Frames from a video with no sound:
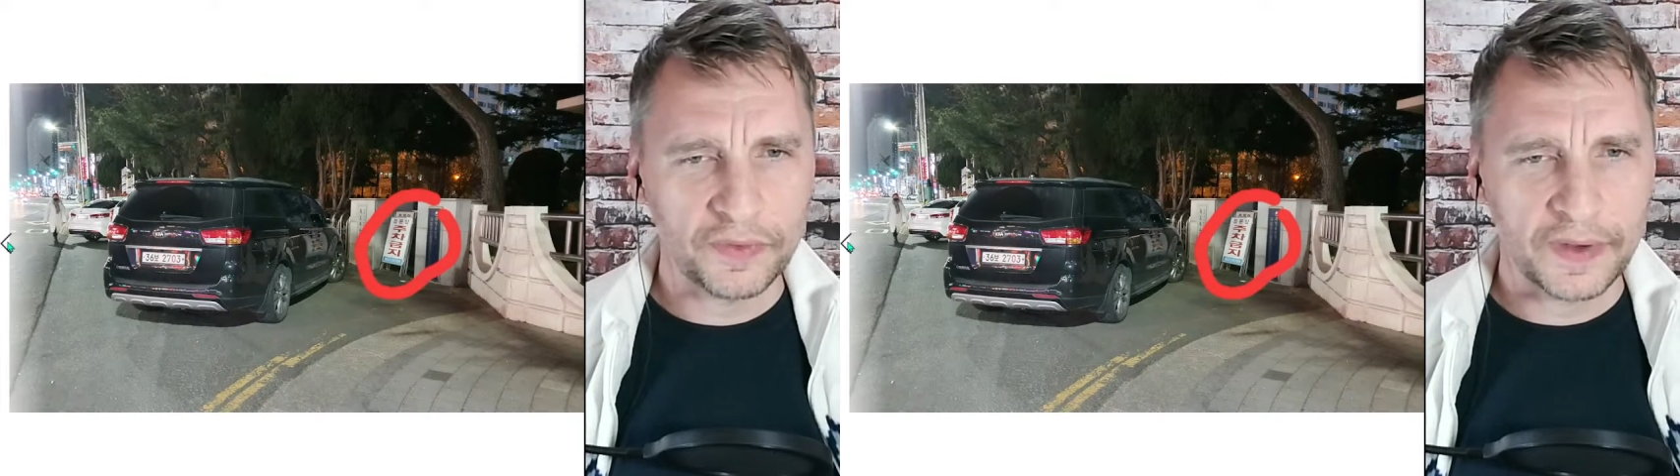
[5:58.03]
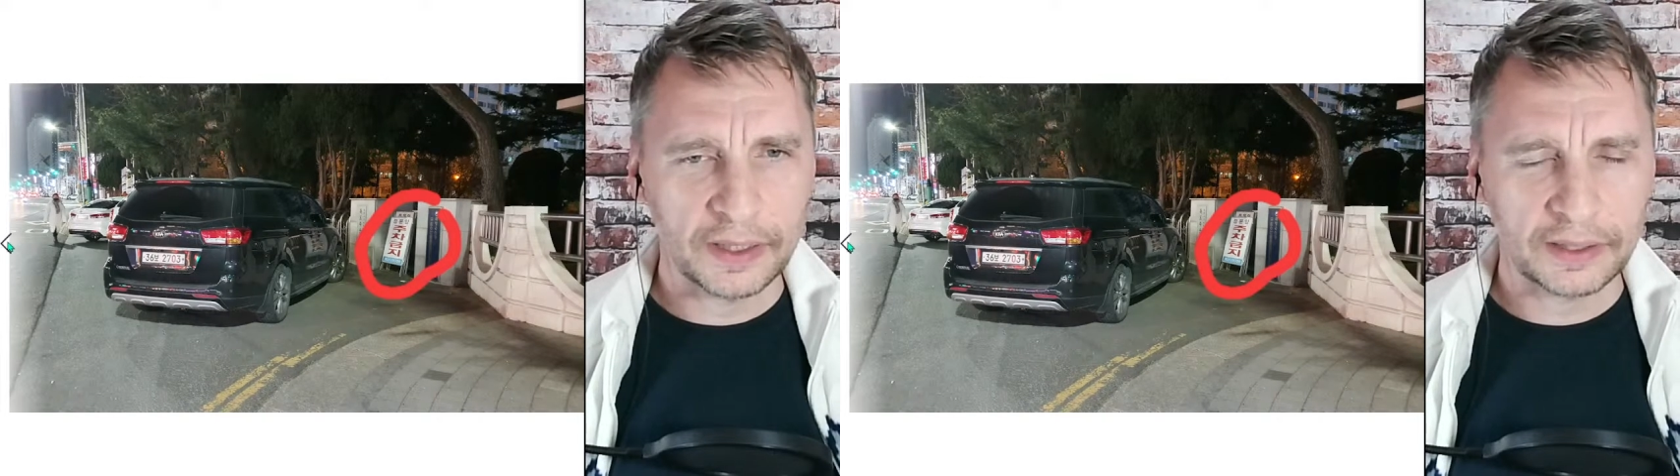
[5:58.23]

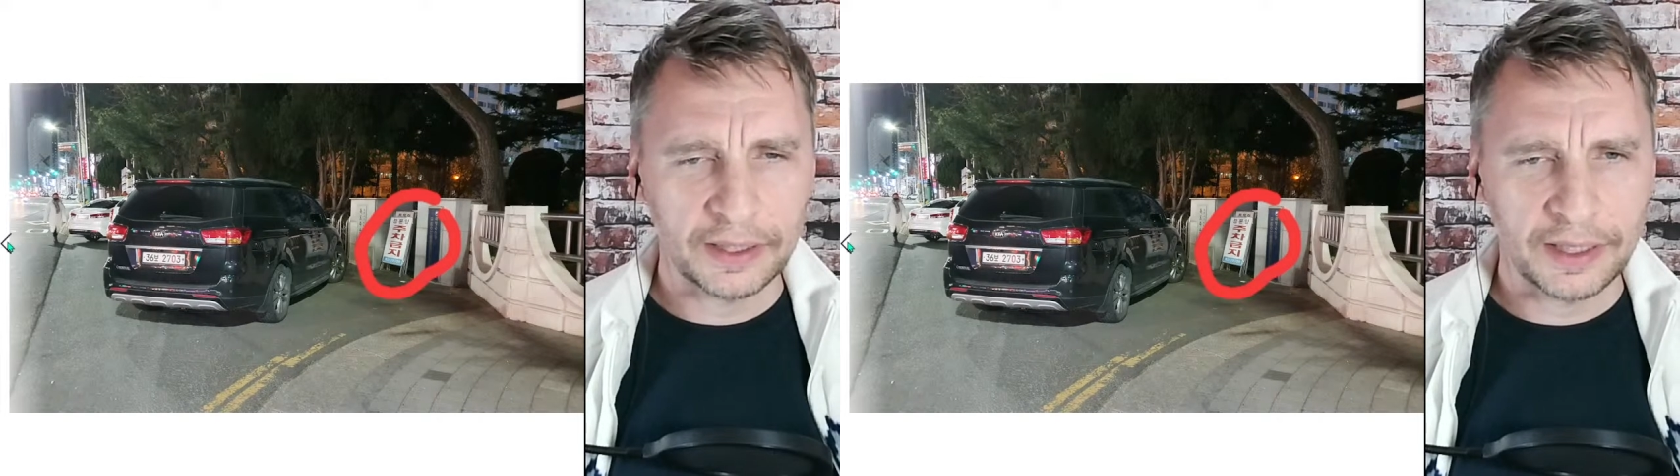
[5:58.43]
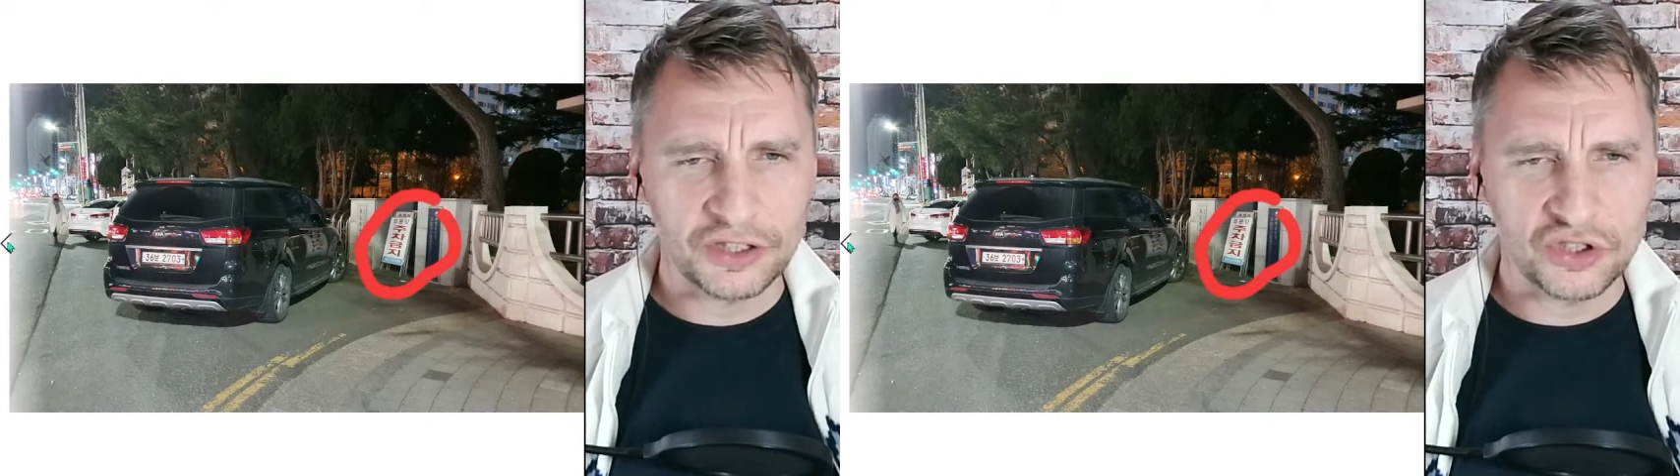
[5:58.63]
we've got
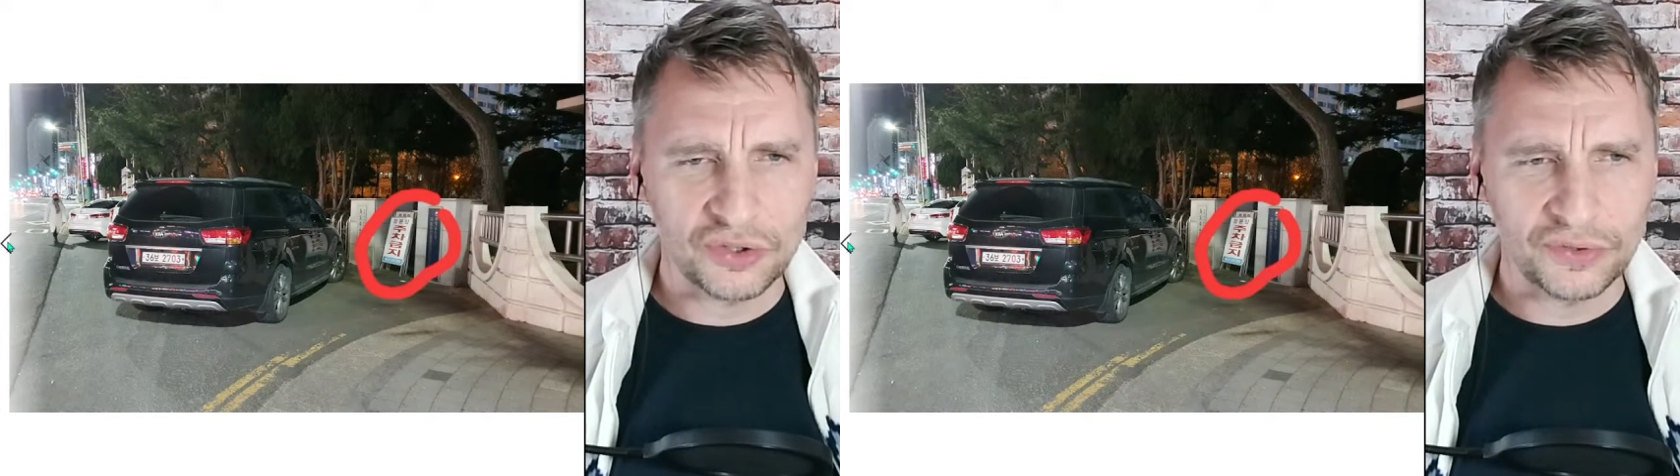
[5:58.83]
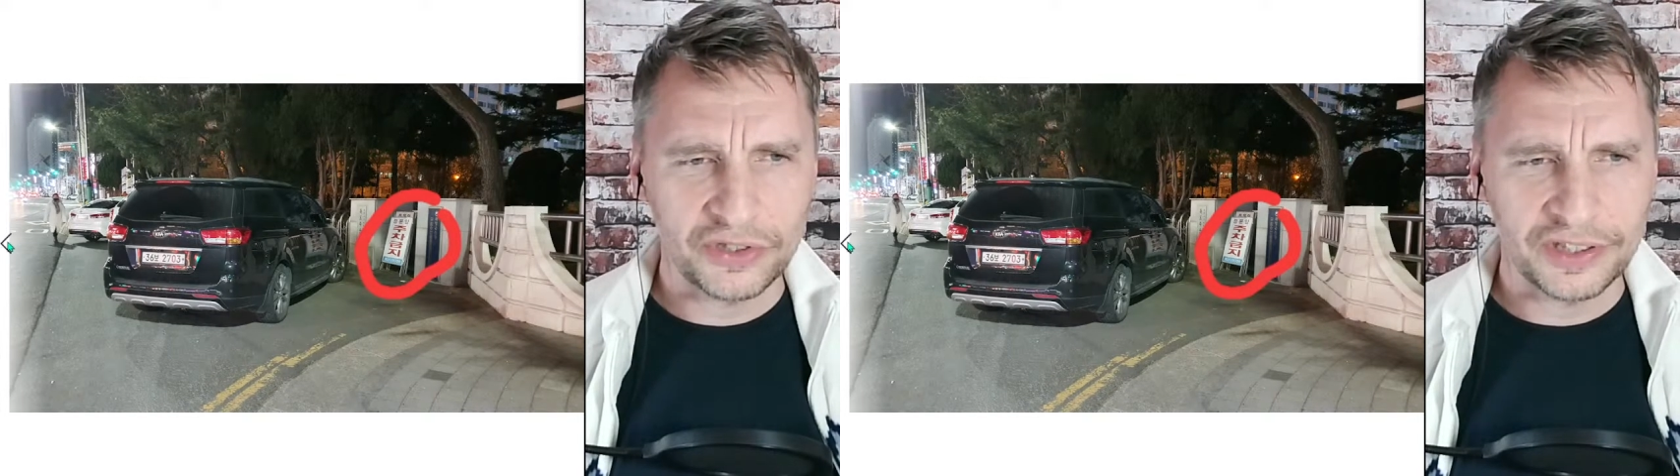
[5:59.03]
a nice
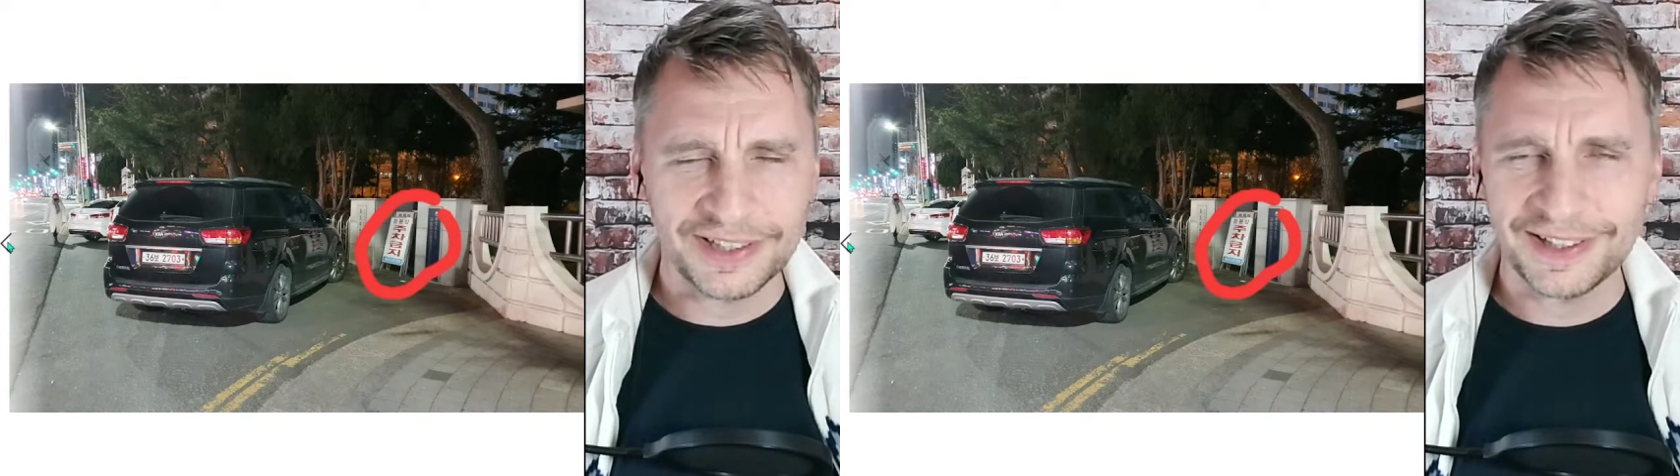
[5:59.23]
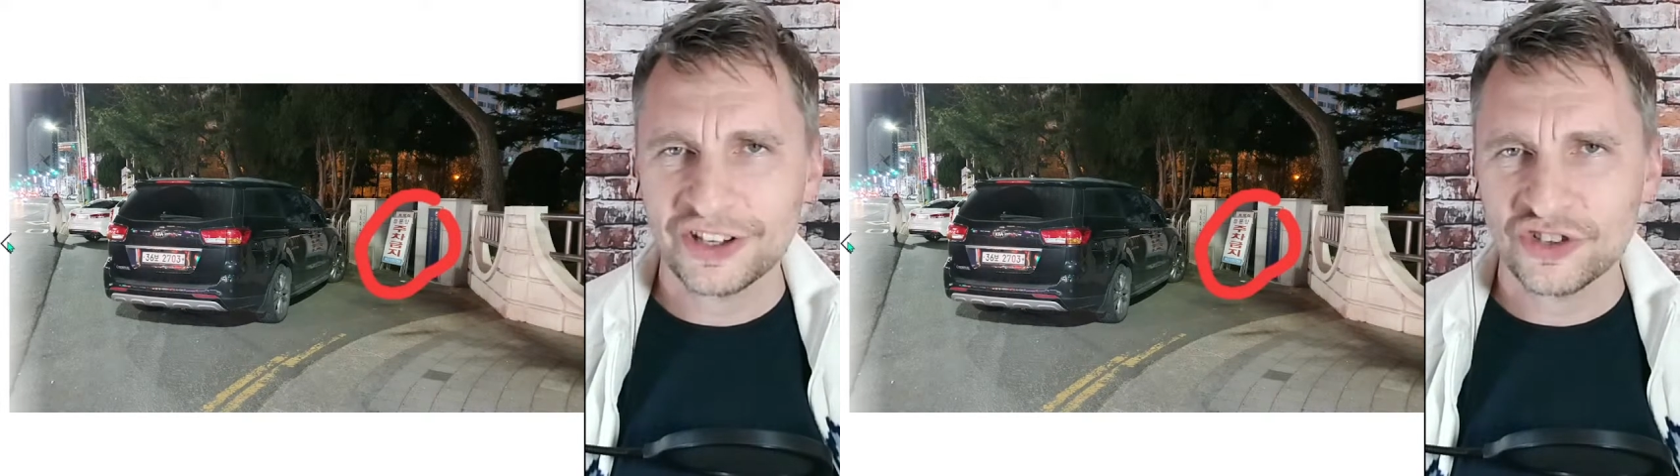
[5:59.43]
juicy
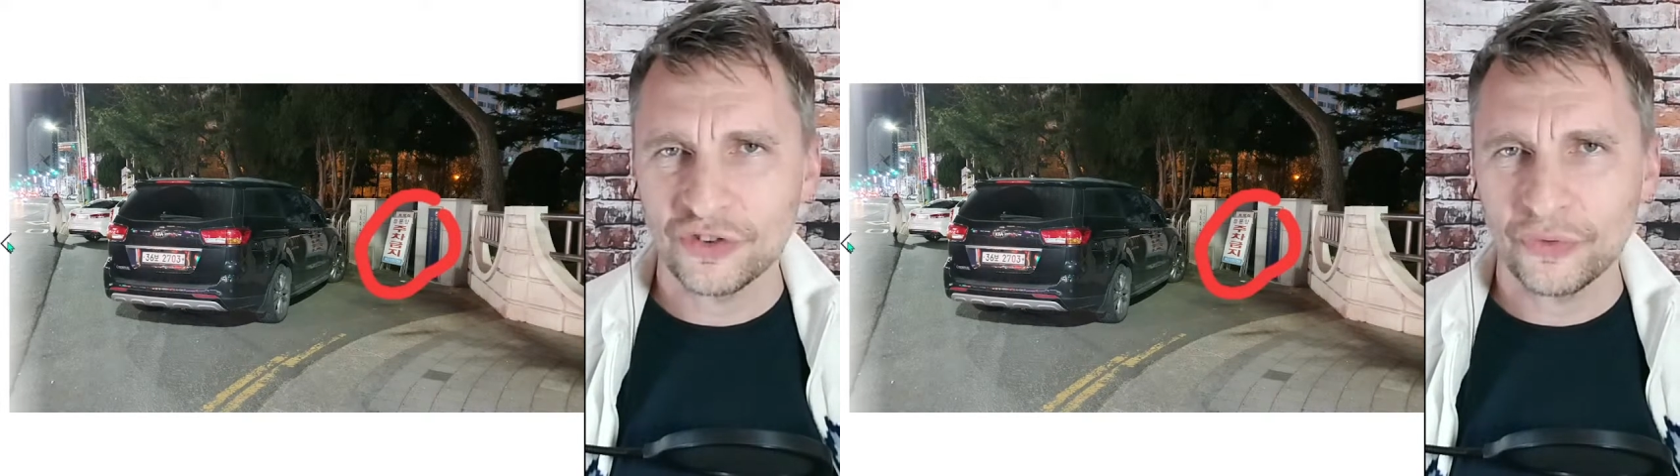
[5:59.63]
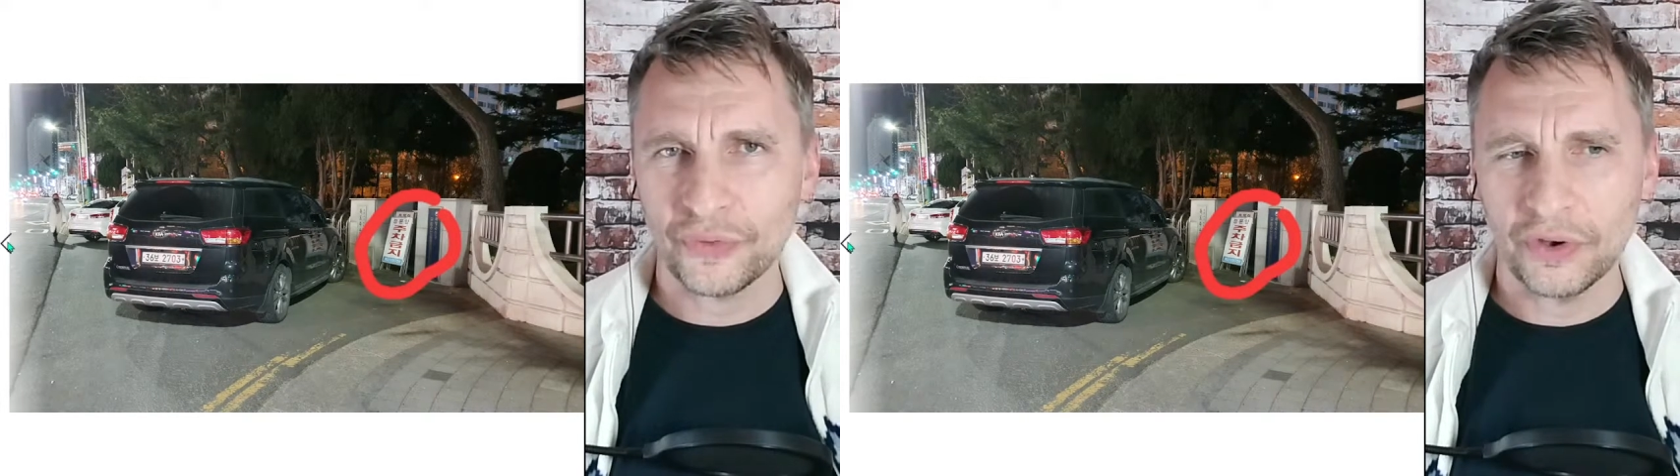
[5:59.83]

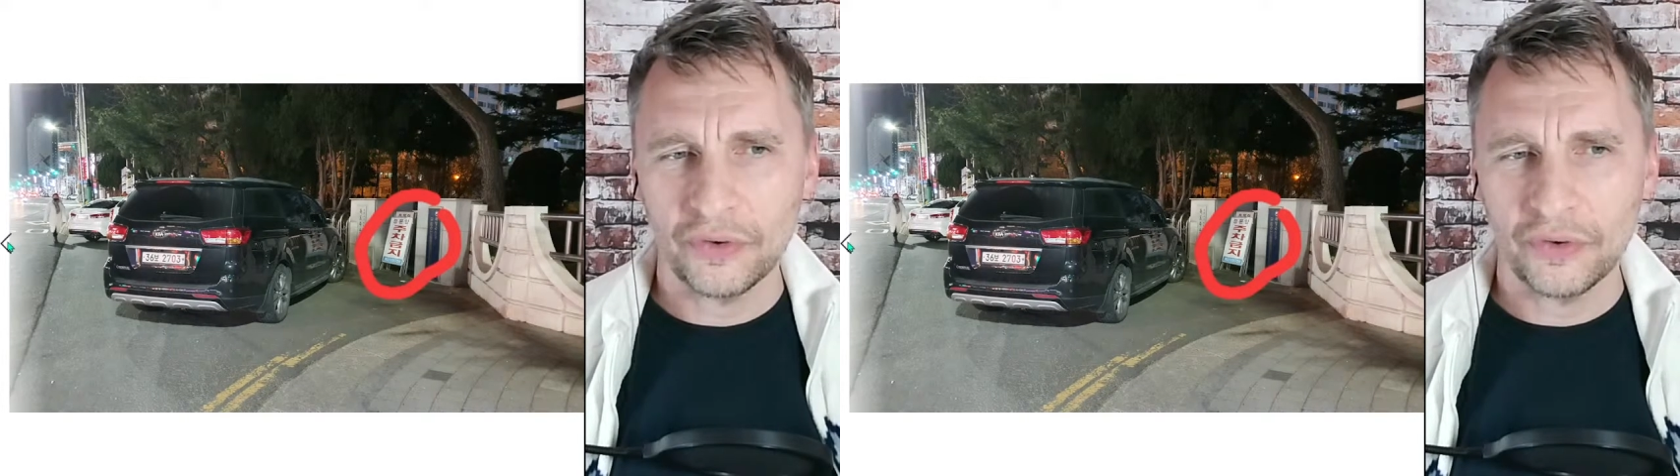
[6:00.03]
selection of